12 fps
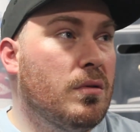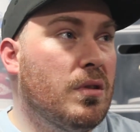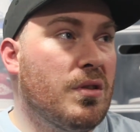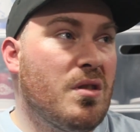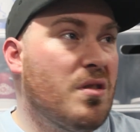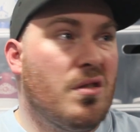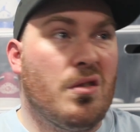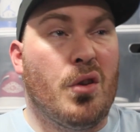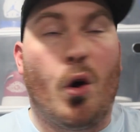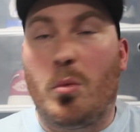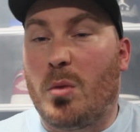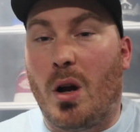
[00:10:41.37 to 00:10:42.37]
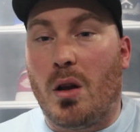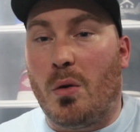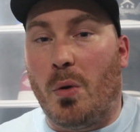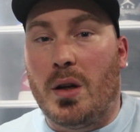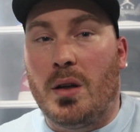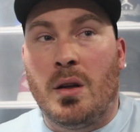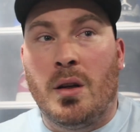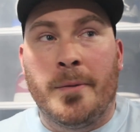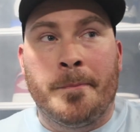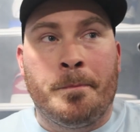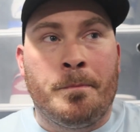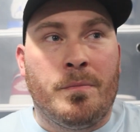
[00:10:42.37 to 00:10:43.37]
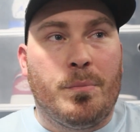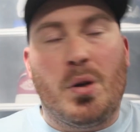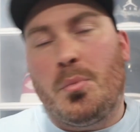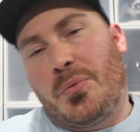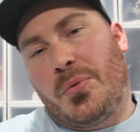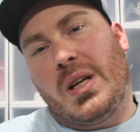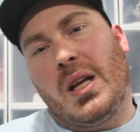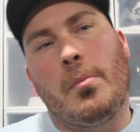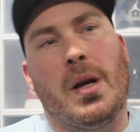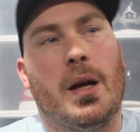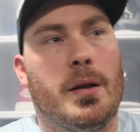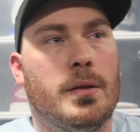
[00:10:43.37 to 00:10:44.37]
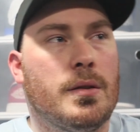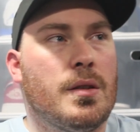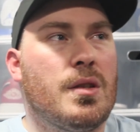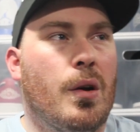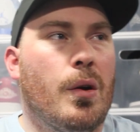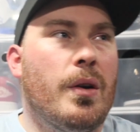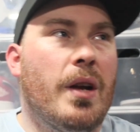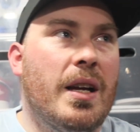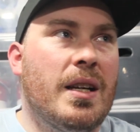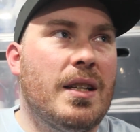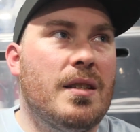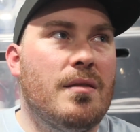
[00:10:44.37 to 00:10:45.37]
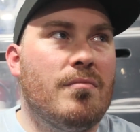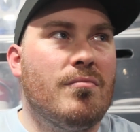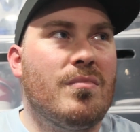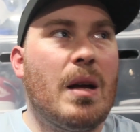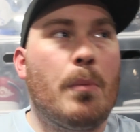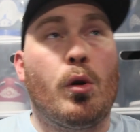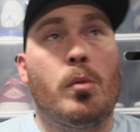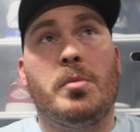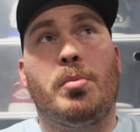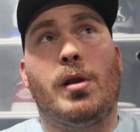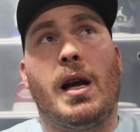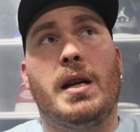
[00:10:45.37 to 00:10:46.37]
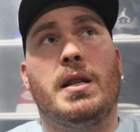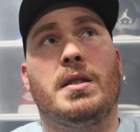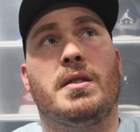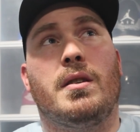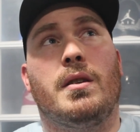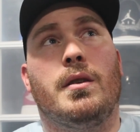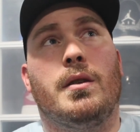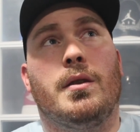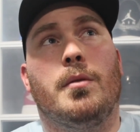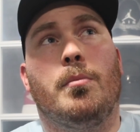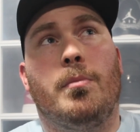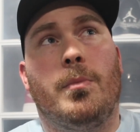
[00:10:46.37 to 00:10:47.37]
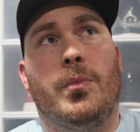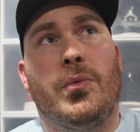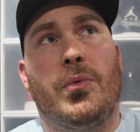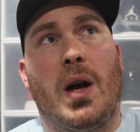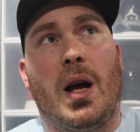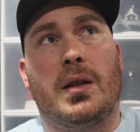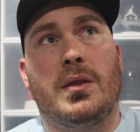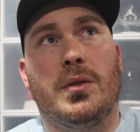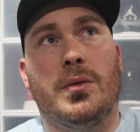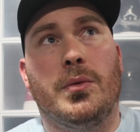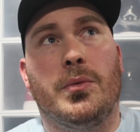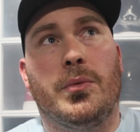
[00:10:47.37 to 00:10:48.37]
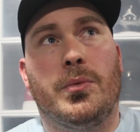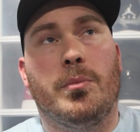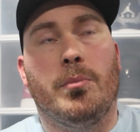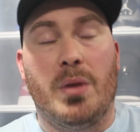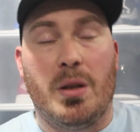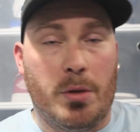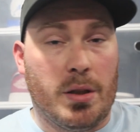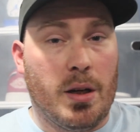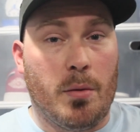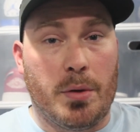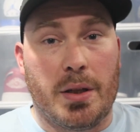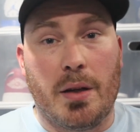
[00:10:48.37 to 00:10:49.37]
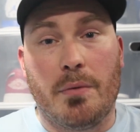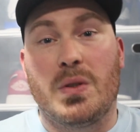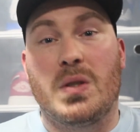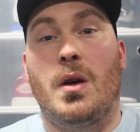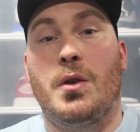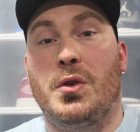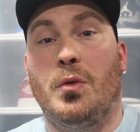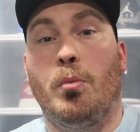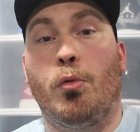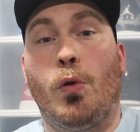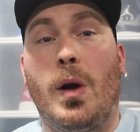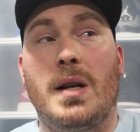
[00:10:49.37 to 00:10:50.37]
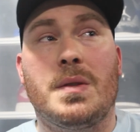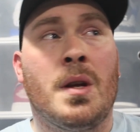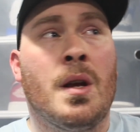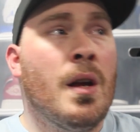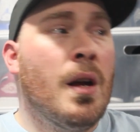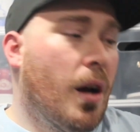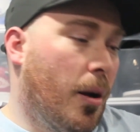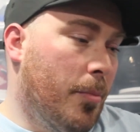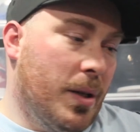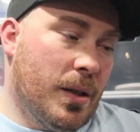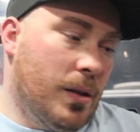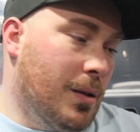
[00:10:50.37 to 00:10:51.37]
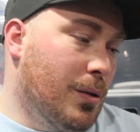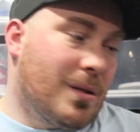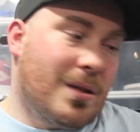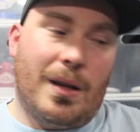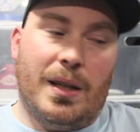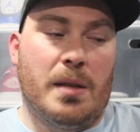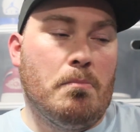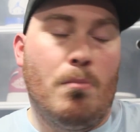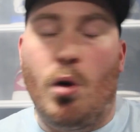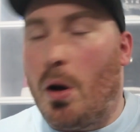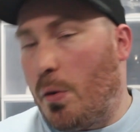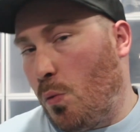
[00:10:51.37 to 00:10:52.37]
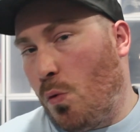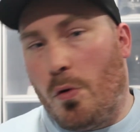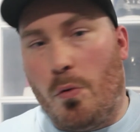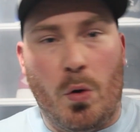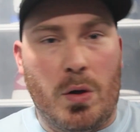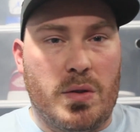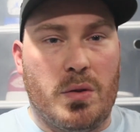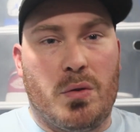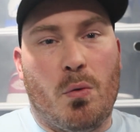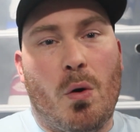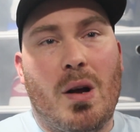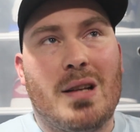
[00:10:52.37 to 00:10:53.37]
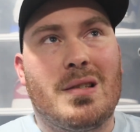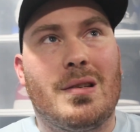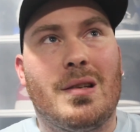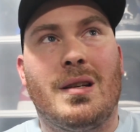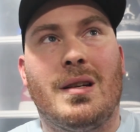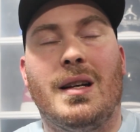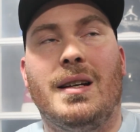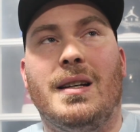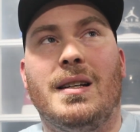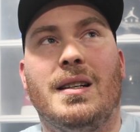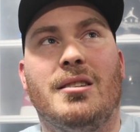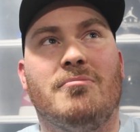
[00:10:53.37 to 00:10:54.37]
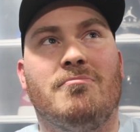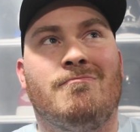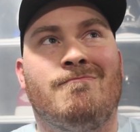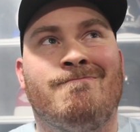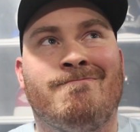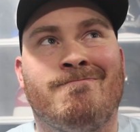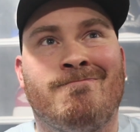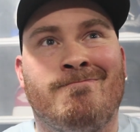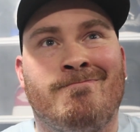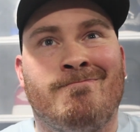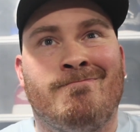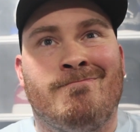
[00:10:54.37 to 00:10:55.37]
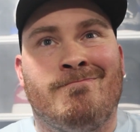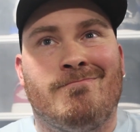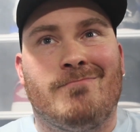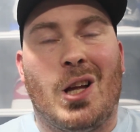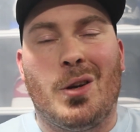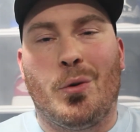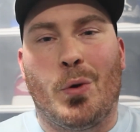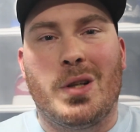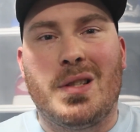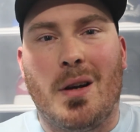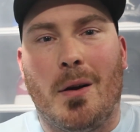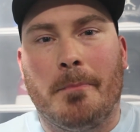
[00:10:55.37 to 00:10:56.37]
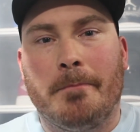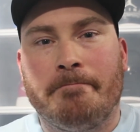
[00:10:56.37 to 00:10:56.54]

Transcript: It's just a dope colorway. People forget about it. So, and that probably played into the fact of me being able to get it for such a good price. I mean, it looks like you might have worn them once or twice, and under retail.